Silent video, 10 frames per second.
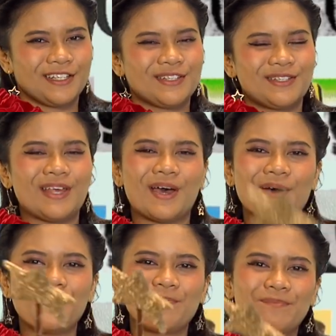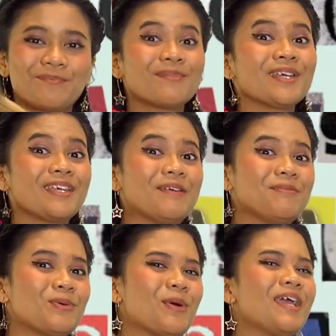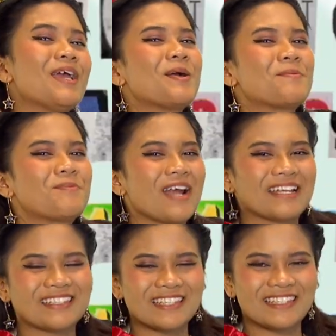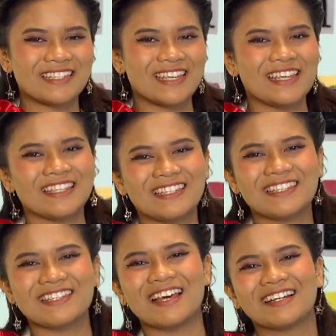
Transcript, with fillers: So, keep doing practices.